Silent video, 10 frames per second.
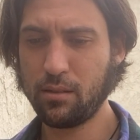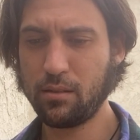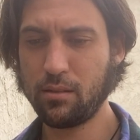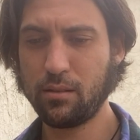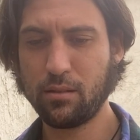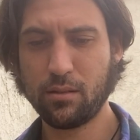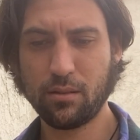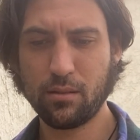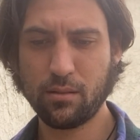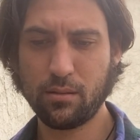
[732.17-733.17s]

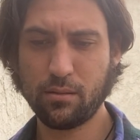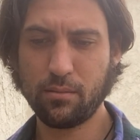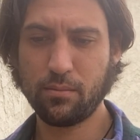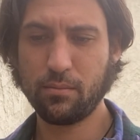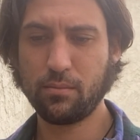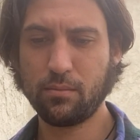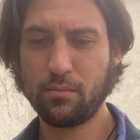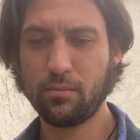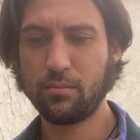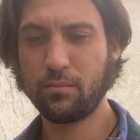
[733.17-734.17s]

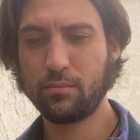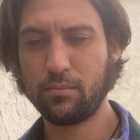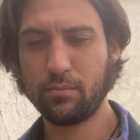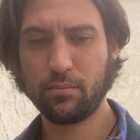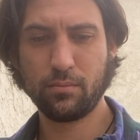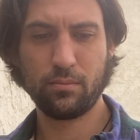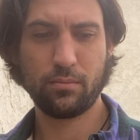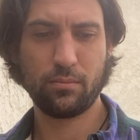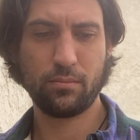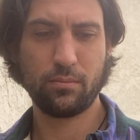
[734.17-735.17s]

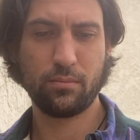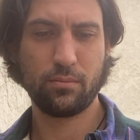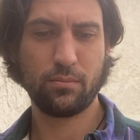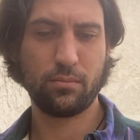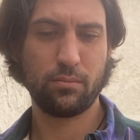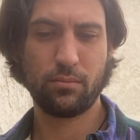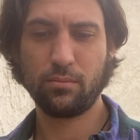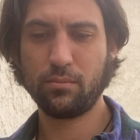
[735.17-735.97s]
Nobody speaks.